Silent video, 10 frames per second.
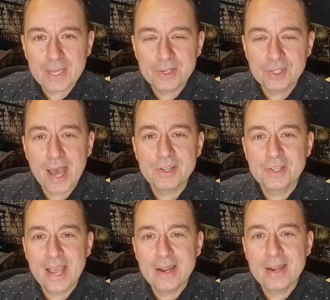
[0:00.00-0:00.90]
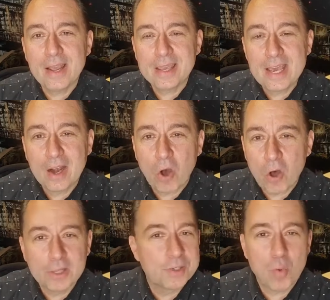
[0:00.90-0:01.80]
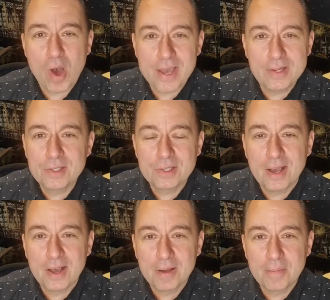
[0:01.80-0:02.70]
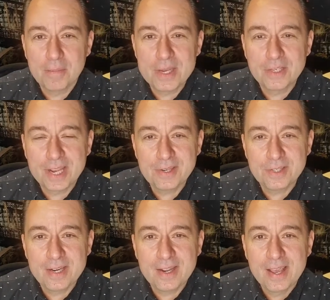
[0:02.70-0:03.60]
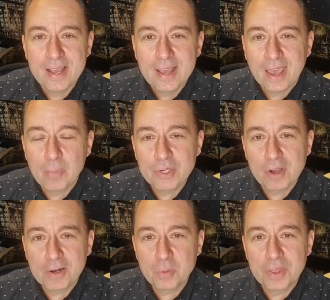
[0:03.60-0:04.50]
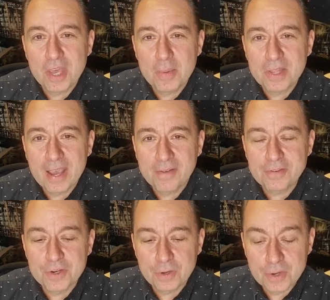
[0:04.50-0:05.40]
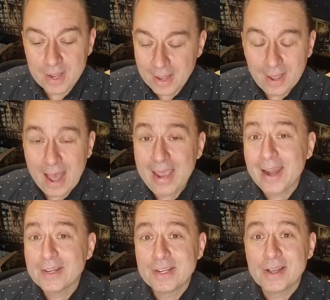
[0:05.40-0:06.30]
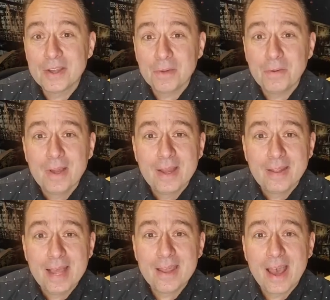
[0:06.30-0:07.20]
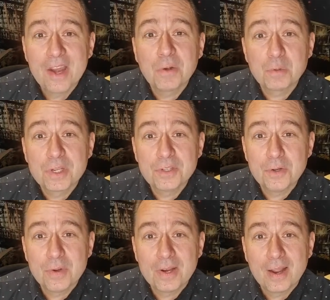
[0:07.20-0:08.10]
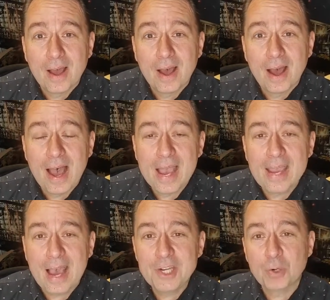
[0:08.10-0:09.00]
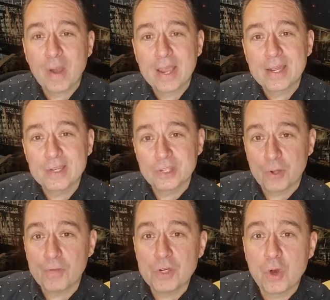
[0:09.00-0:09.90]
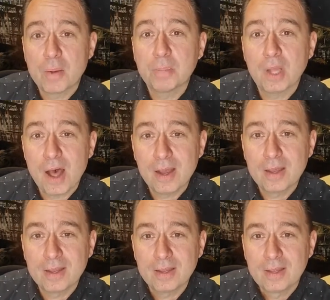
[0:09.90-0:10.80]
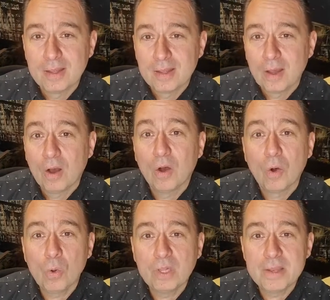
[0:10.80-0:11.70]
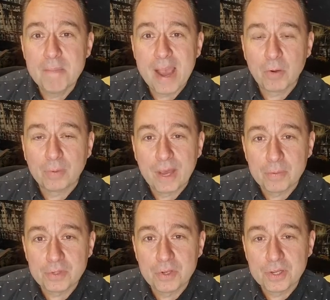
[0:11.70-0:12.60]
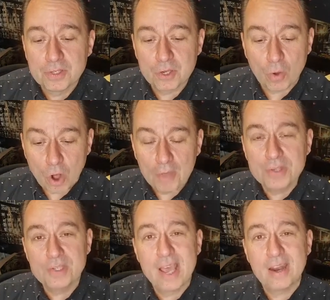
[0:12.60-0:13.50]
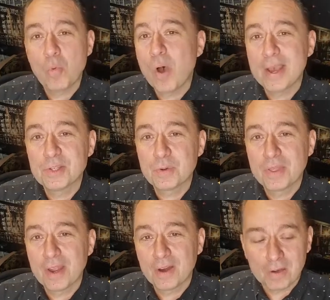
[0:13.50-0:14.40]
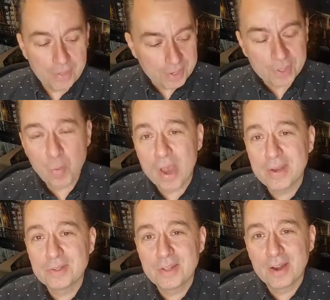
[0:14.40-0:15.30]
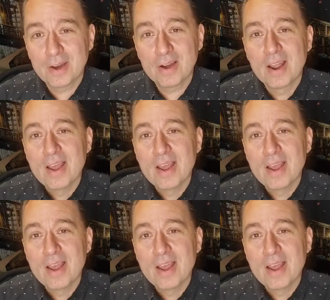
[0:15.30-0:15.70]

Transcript: Scott Zanin. He had all his wines being tasted, and we talked with him in the afternoon. I got to tell you, that guy knows what he's doing. I tried his Sauvignon Blanc. Holy mackerel, that was good. So all the Zanin wines are there. This wine is there.